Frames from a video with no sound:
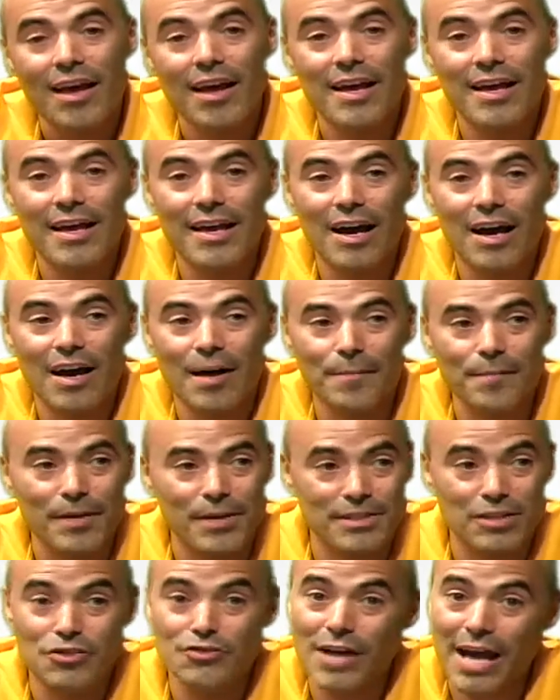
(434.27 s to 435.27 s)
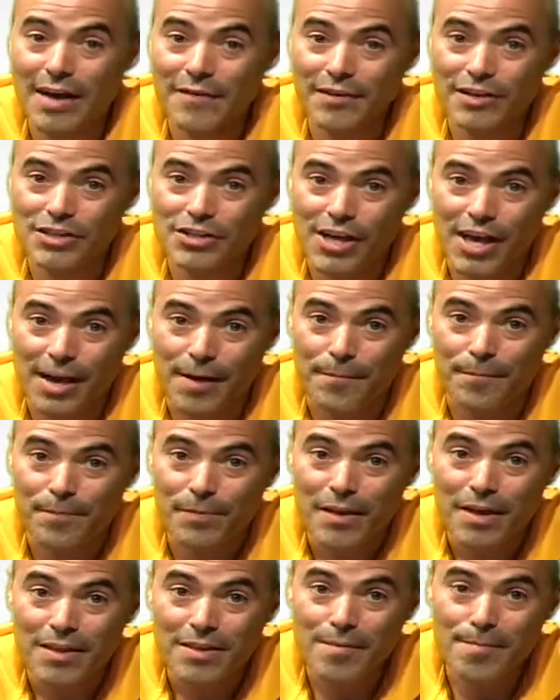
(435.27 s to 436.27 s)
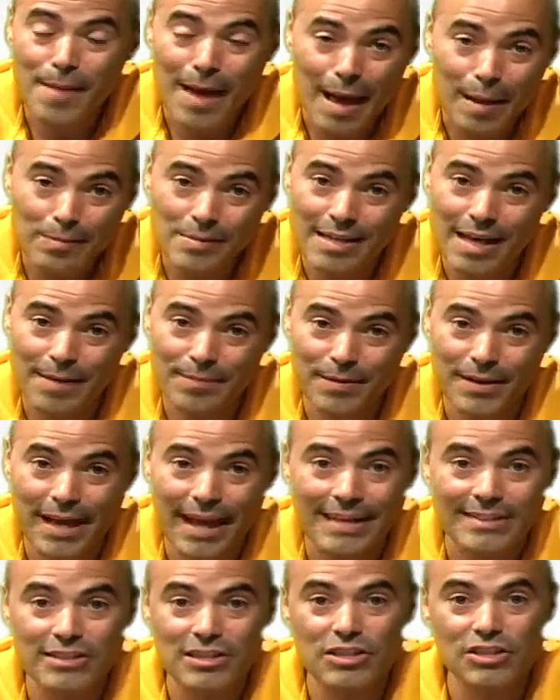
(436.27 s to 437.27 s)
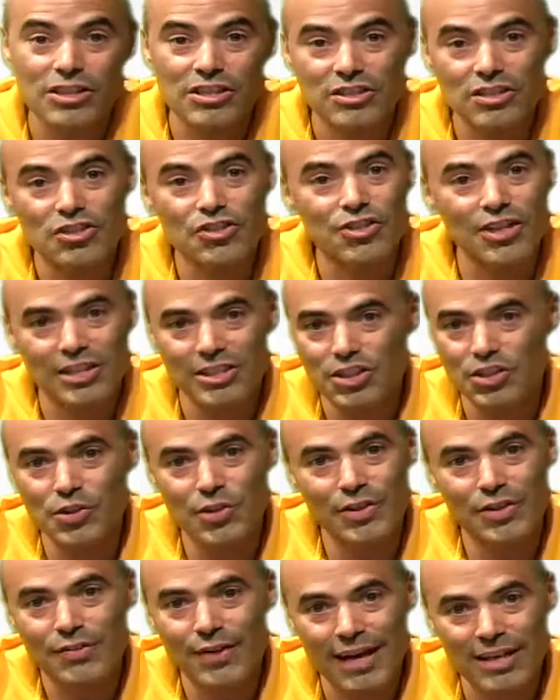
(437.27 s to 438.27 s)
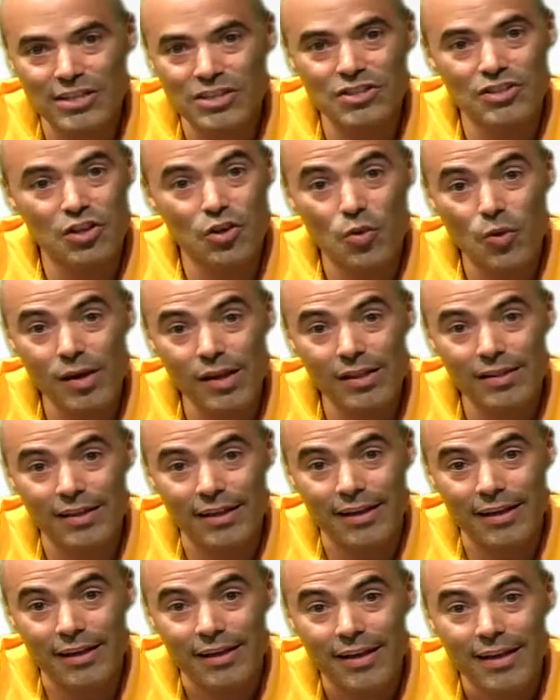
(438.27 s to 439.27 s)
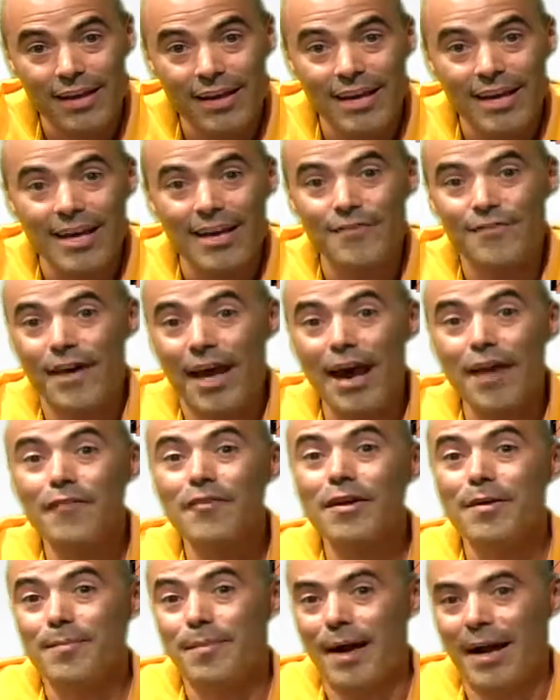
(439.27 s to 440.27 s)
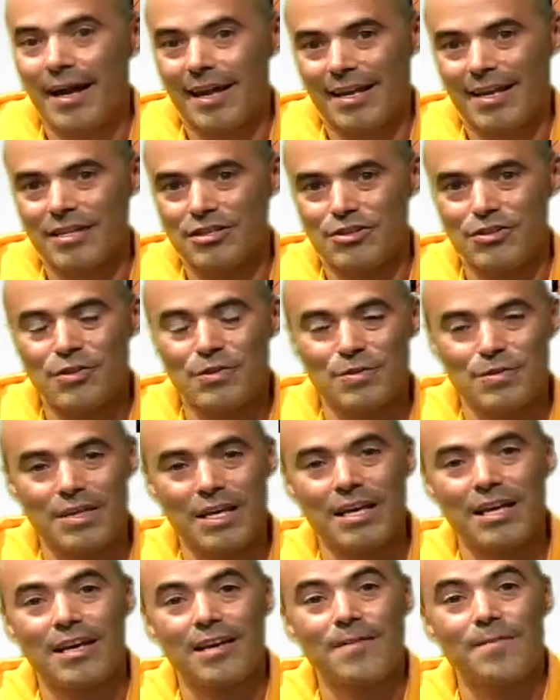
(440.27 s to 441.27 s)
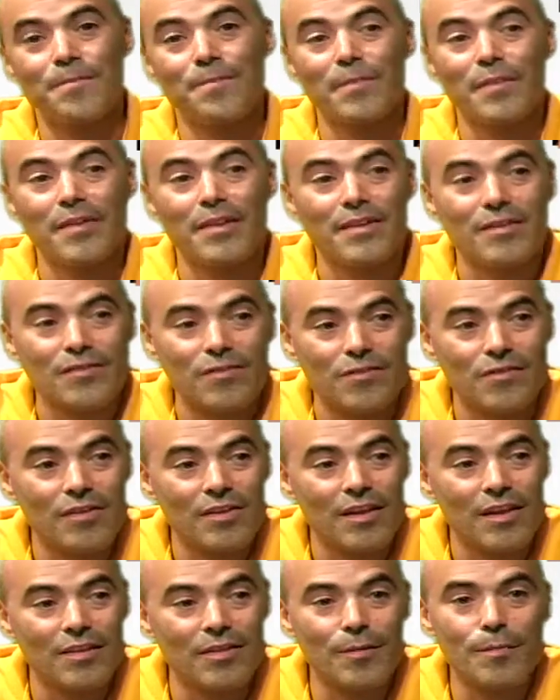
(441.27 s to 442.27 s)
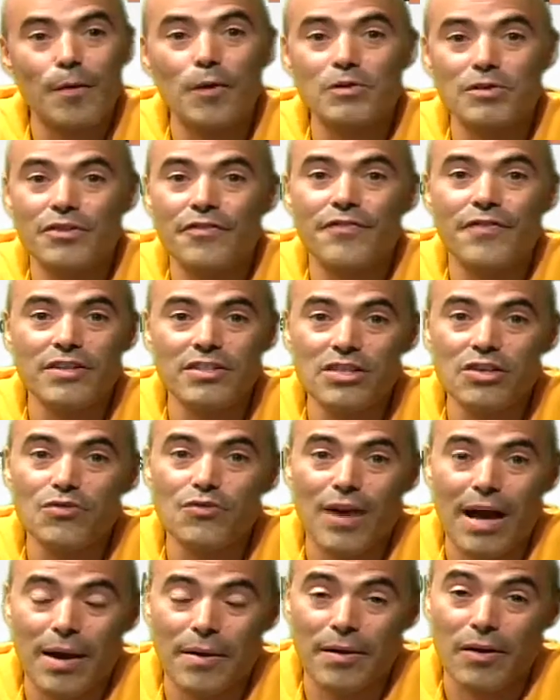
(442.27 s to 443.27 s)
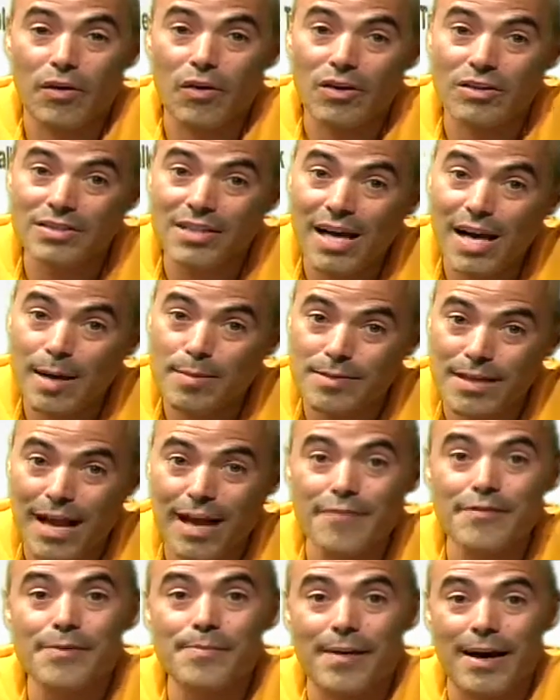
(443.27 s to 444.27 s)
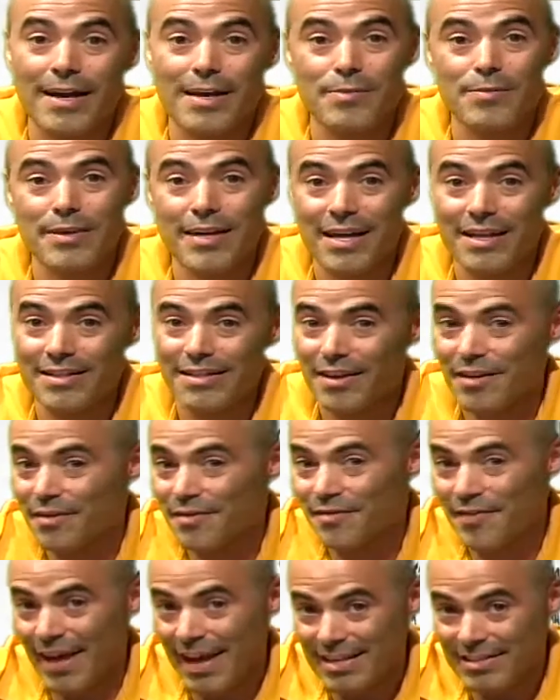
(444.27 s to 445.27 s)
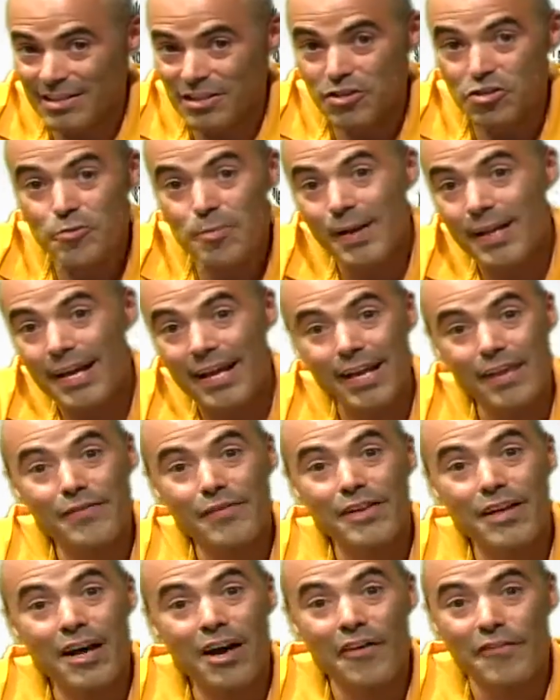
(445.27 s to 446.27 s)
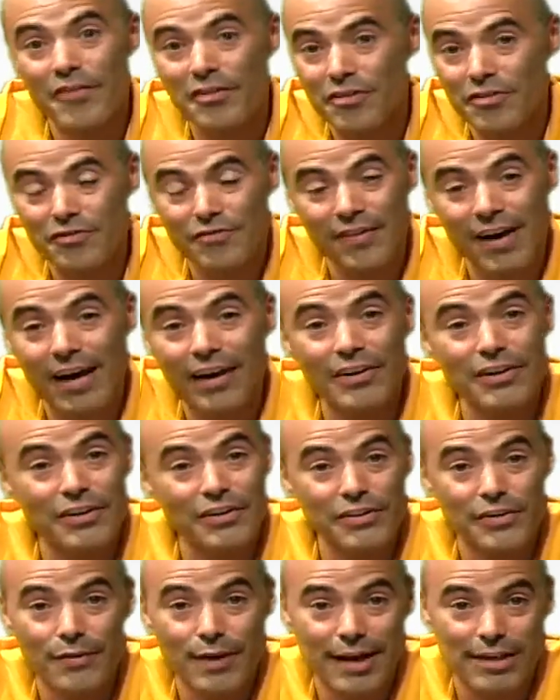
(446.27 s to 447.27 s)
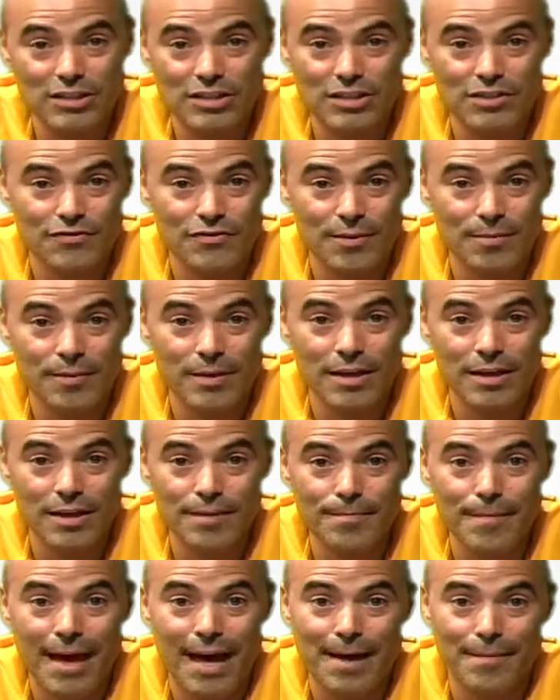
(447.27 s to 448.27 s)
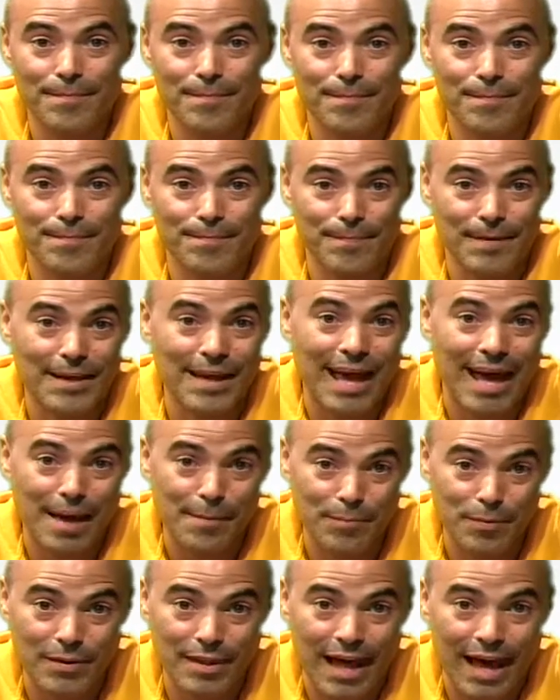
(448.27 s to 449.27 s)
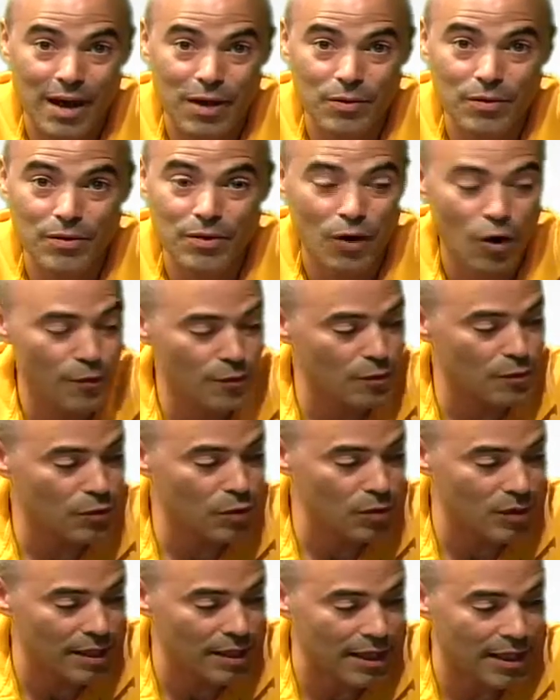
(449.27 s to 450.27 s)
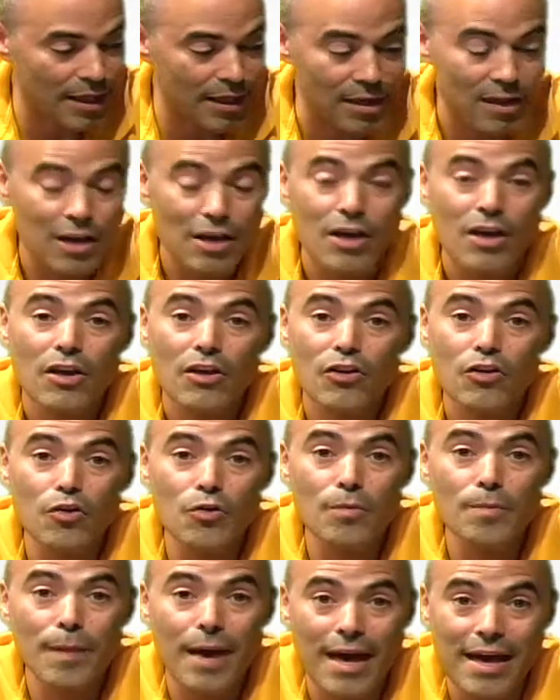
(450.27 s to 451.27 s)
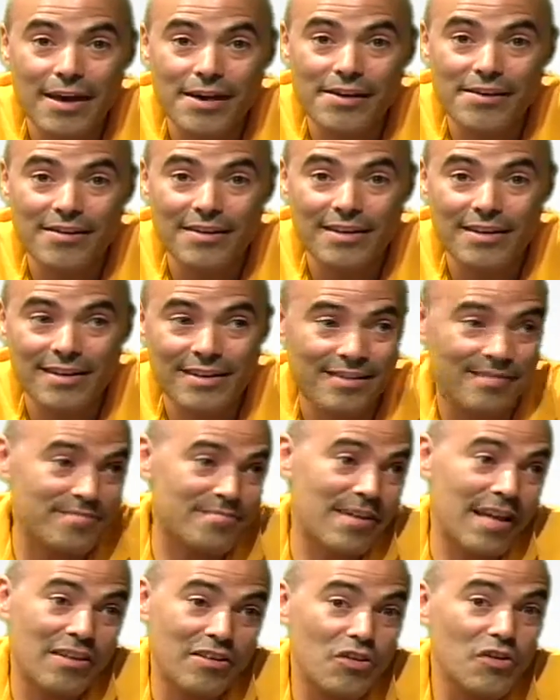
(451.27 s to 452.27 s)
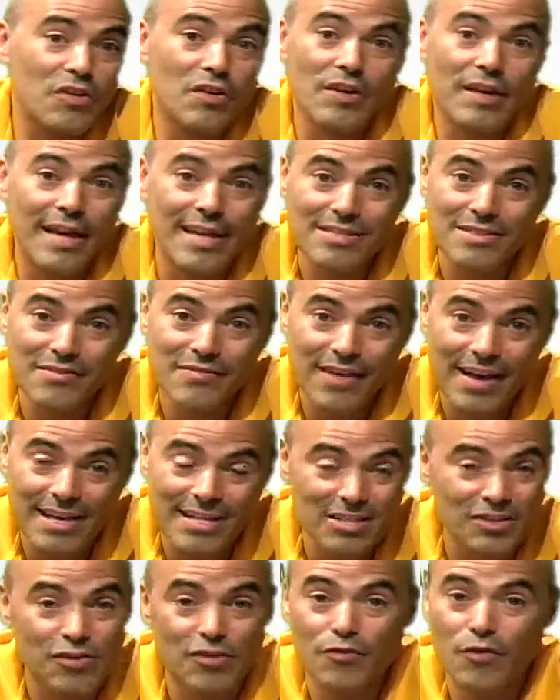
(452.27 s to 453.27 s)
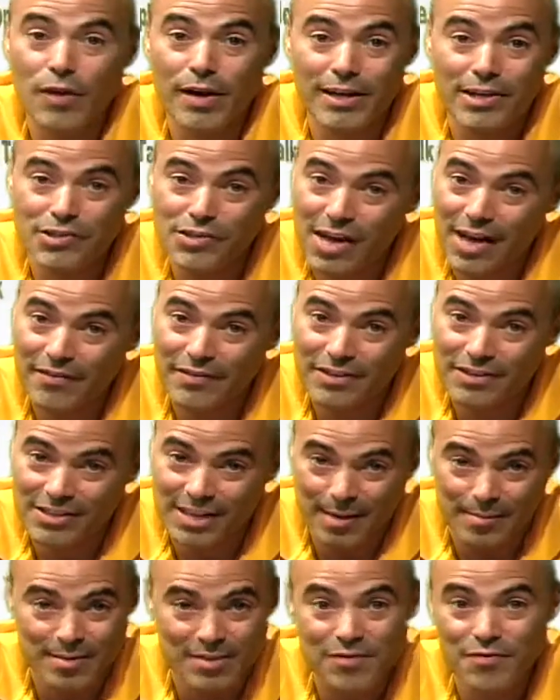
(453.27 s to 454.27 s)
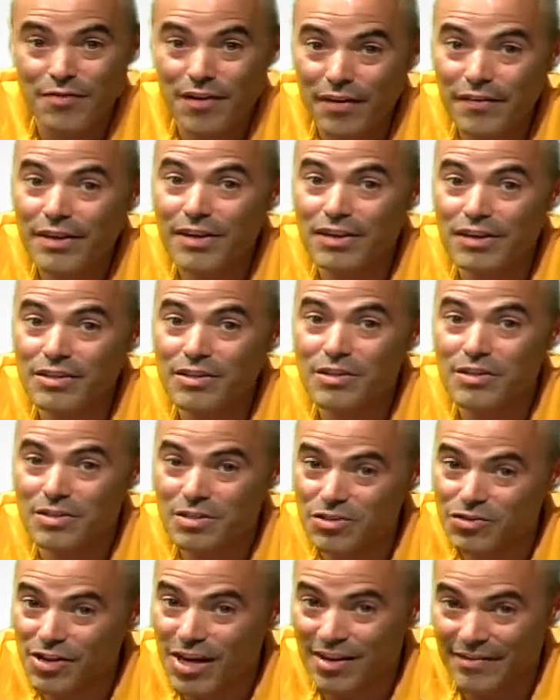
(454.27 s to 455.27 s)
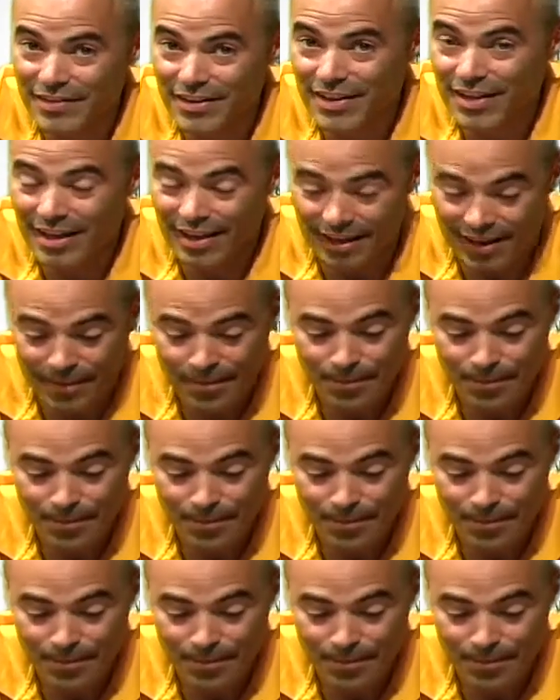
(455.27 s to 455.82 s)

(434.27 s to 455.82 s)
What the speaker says: there's a traffic jam. The Maps application could just adjust your directions accordingly. If everybody is using the most efficient route at all times, everybody will get there the fastest. You may not even know. If you just follow your directions from the mapping app without overruling it, you may get to your location faster, avoiding traffic jams. It's a very good use of traffic data.